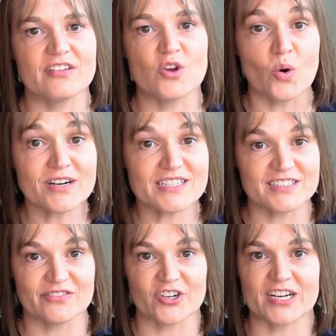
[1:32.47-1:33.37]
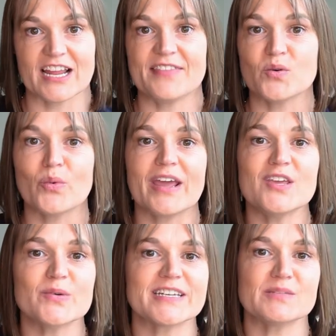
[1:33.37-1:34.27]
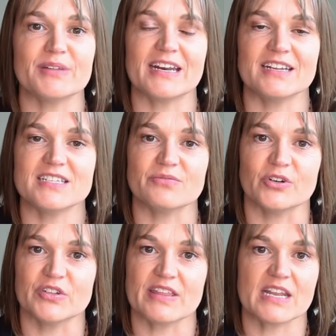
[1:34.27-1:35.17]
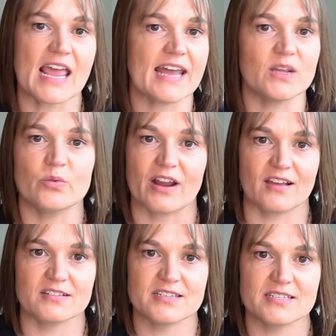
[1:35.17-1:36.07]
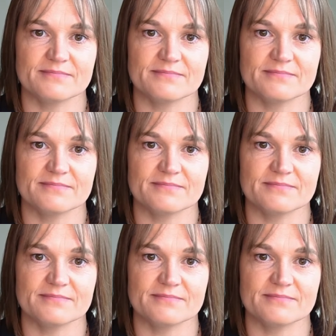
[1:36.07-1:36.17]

your delivery and the way you explain it differently than anyone else.